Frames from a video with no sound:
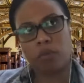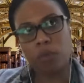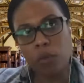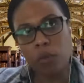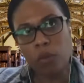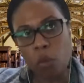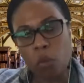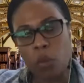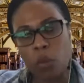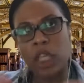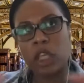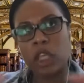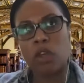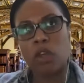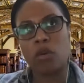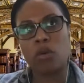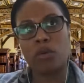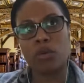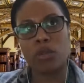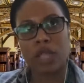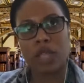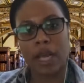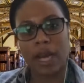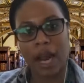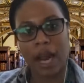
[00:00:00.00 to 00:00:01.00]
We
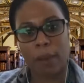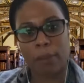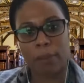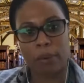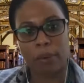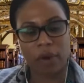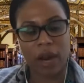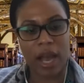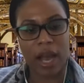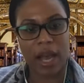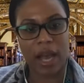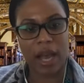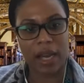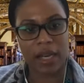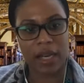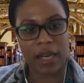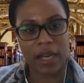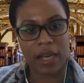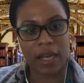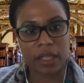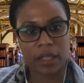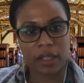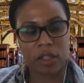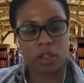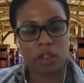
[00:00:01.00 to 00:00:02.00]
use that
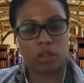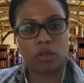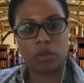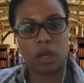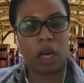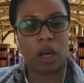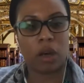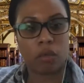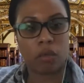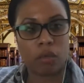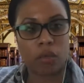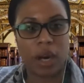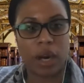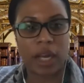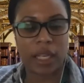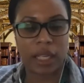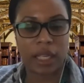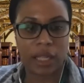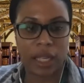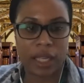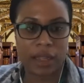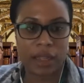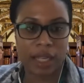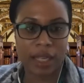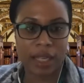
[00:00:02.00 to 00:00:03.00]
apparatus to
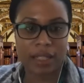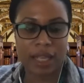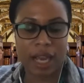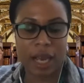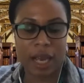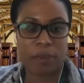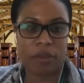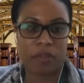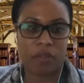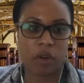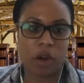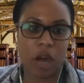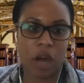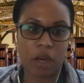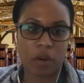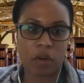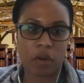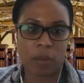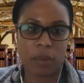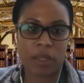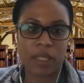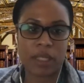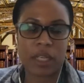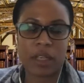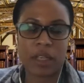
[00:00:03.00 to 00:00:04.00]
regulate that type of
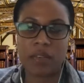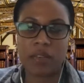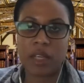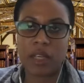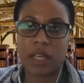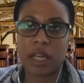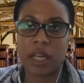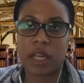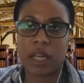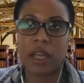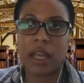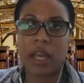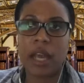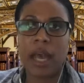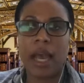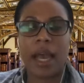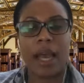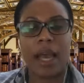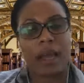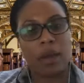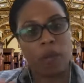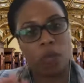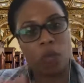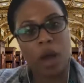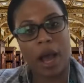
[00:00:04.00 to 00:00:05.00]
non-normativity,
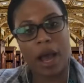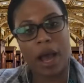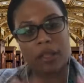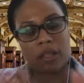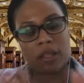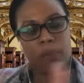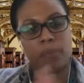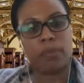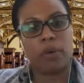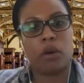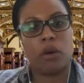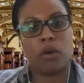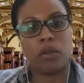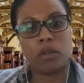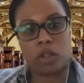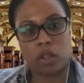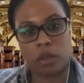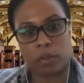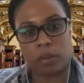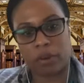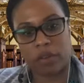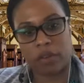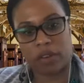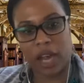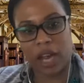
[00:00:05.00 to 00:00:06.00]
as opposed to
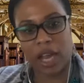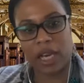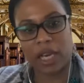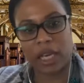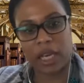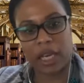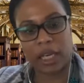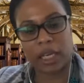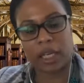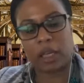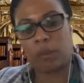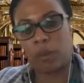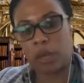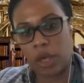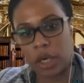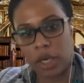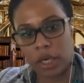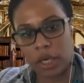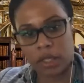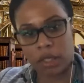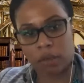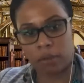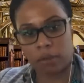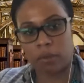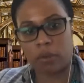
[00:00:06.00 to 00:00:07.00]
providing in-community
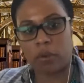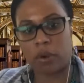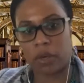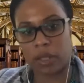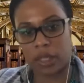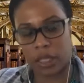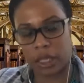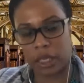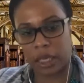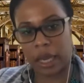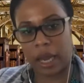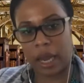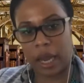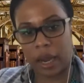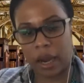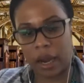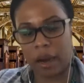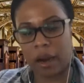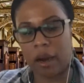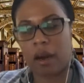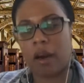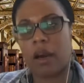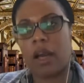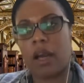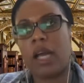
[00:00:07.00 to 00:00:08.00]
supports and
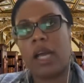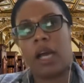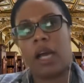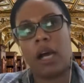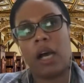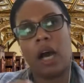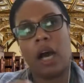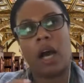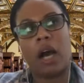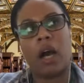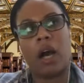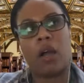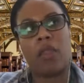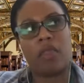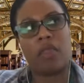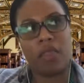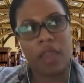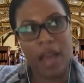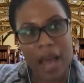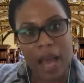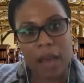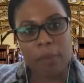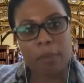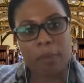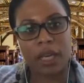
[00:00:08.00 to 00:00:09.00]
care.
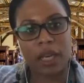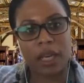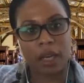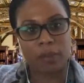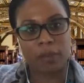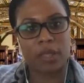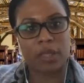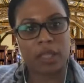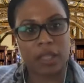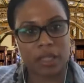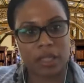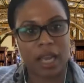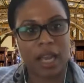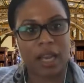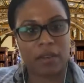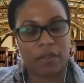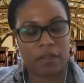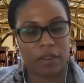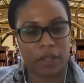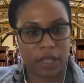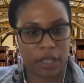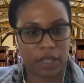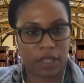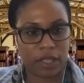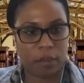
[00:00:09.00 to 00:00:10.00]
That becomes a site
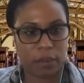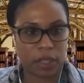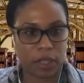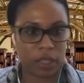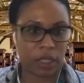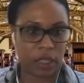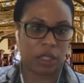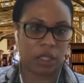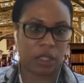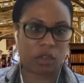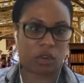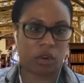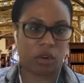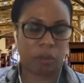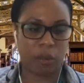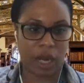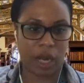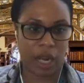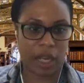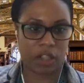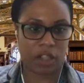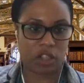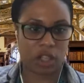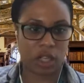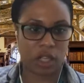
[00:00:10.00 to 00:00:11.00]
for disability
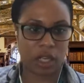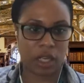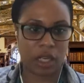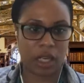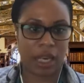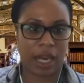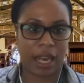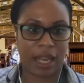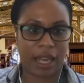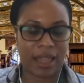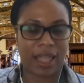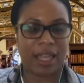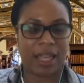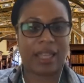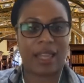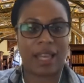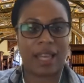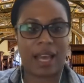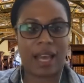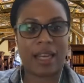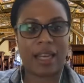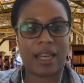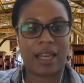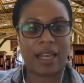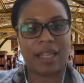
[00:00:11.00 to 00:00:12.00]
discrimination. And I think
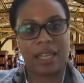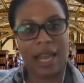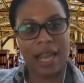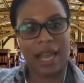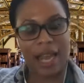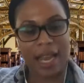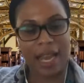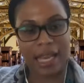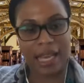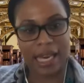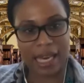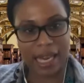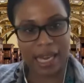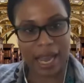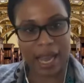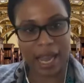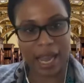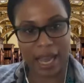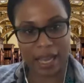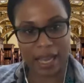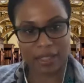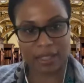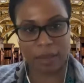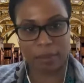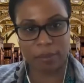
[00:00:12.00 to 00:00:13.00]
that the ADA
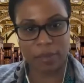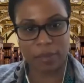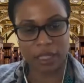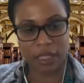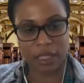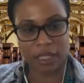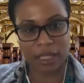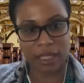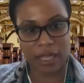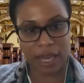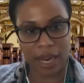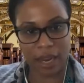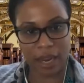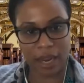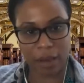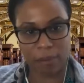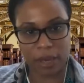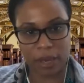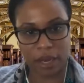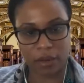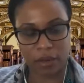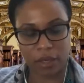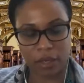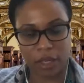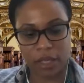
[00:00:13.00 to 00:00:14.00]
has something to say
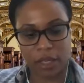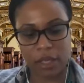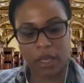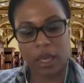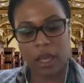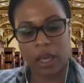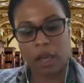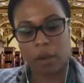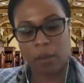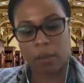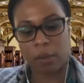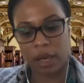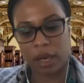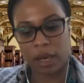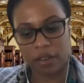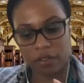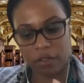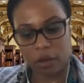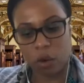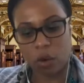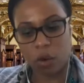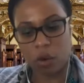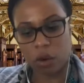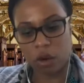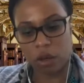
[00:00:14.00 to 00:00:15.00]
about it, but if
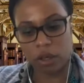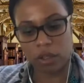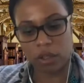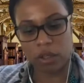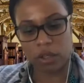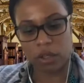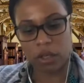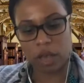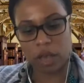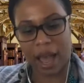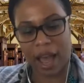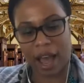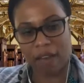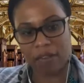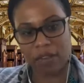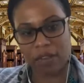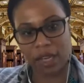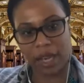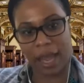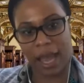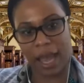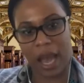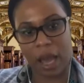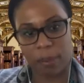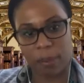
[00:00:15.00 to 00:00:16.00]
courts have a
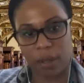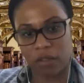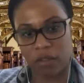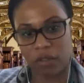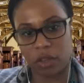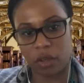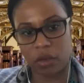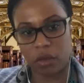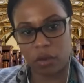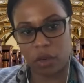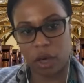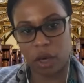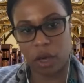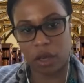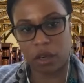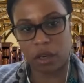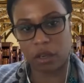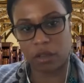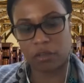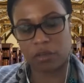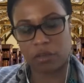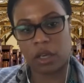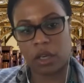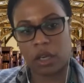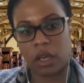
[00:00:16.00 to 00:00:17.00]
cabin view
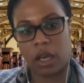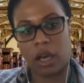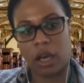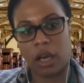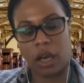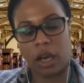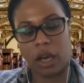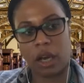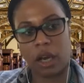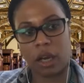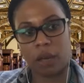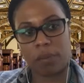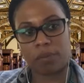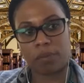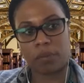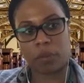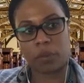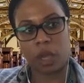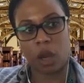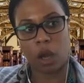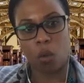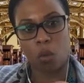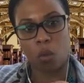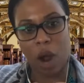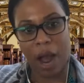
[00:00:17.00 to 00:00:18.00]
of
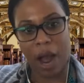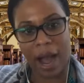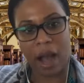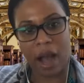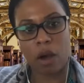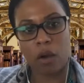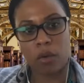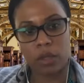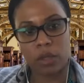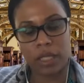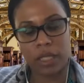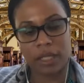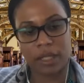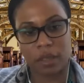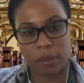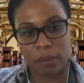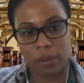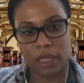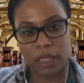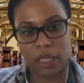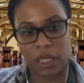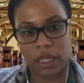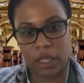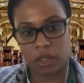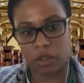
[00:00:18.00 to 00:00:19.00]
how
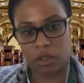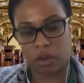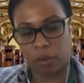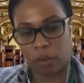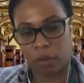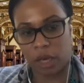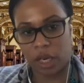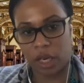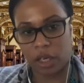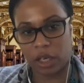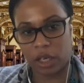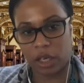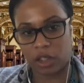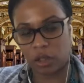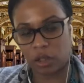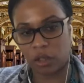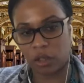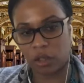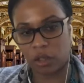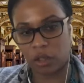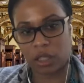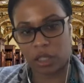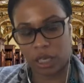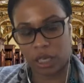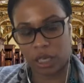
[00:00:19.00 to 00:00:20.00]
disability discrimination
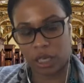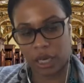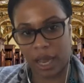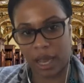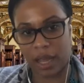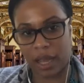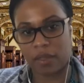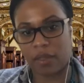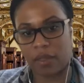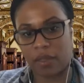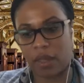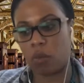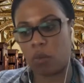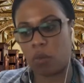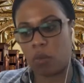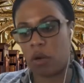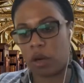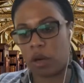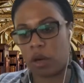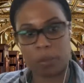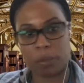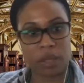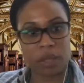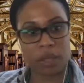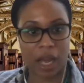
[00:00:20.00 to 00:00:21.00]
looks today, they
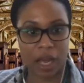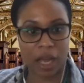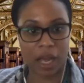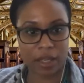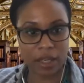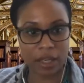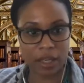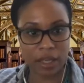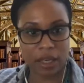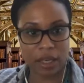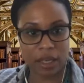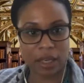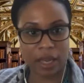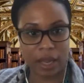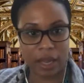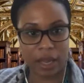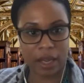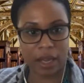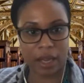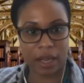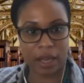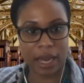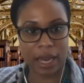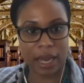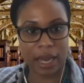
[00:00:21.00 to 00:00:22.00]
won't apply the
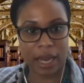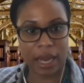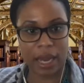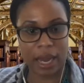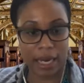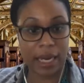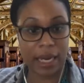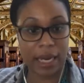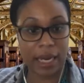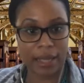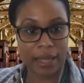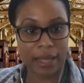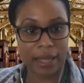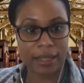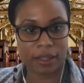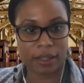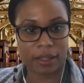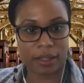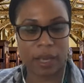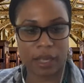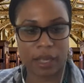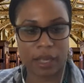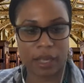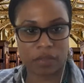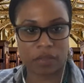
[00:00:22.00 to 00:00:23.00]
ADA as
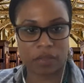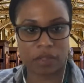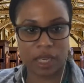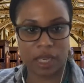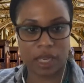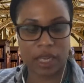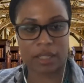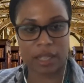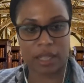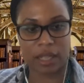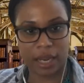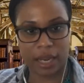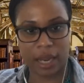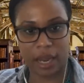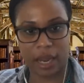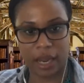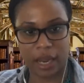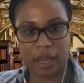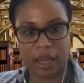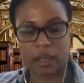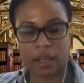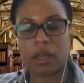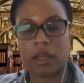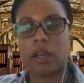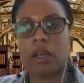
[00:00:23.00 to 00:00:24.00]
expansively as they
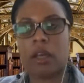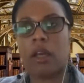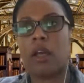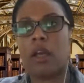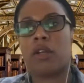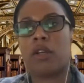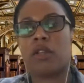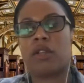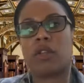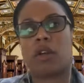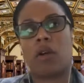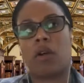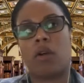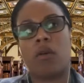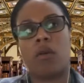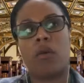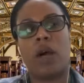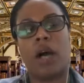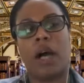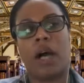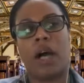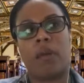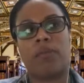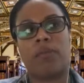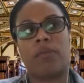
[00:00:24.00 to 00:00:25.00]
can. So
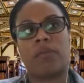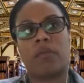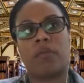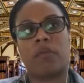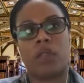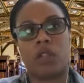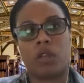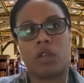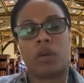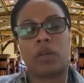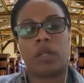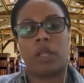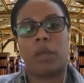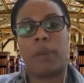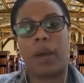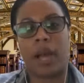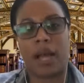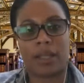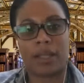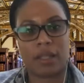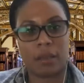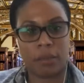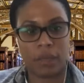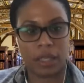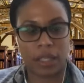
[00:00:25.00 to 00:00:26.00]
certainly
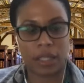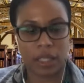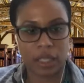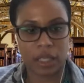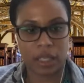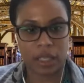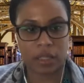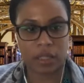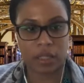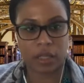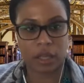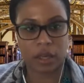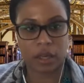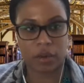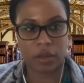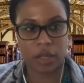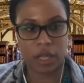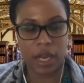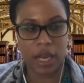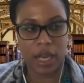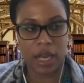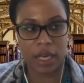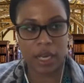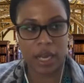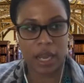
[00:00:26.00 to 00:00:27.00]
possibilities under the
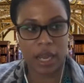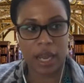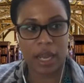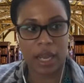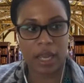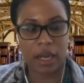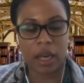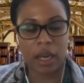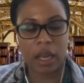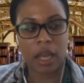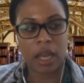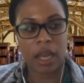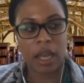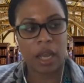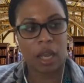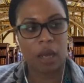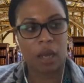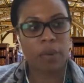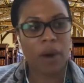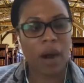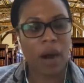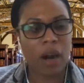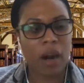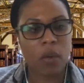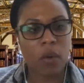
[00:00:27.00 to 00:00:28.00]
ADA. And in
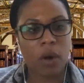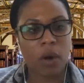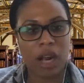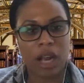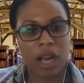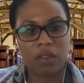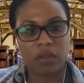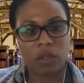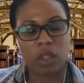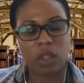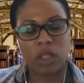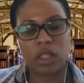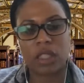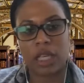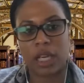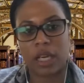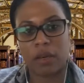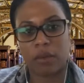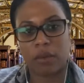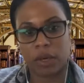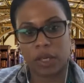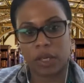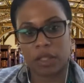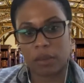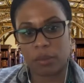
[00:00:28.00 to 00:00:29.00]
prior work, I've looked at
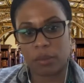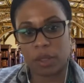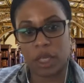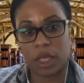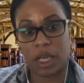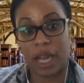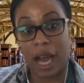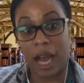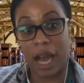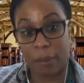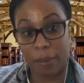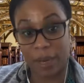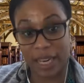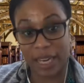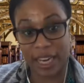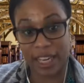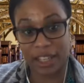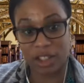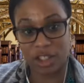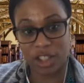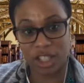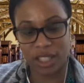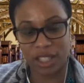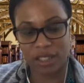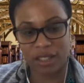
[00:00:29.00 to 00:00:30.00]
reasonable
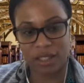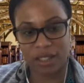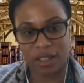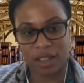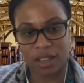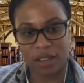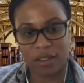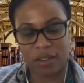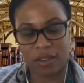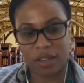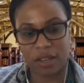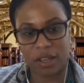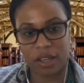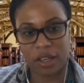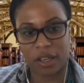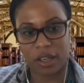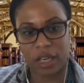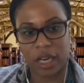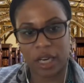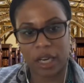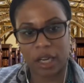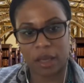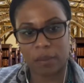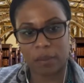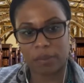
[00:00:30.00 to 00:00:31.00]
accommodations under
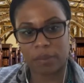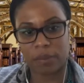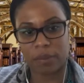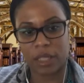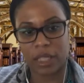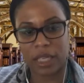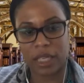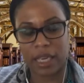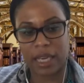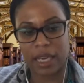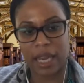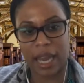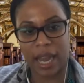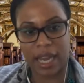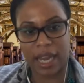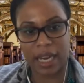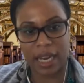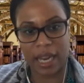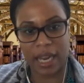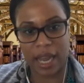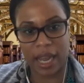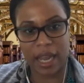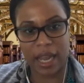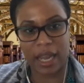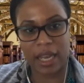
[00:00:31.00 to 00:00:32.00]
the
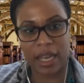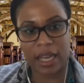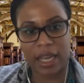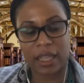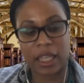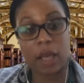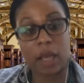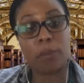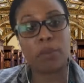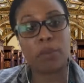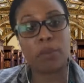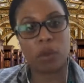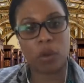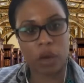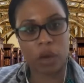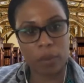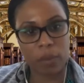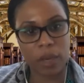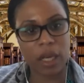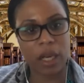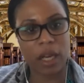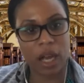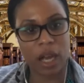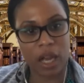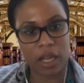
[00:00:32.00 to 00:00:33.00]
ADA in the
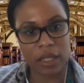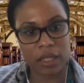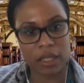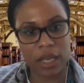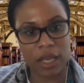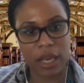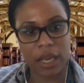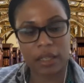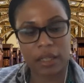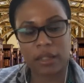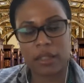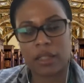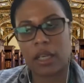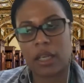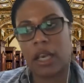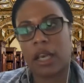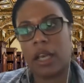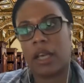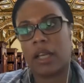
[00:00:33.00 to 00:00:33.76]
employment context.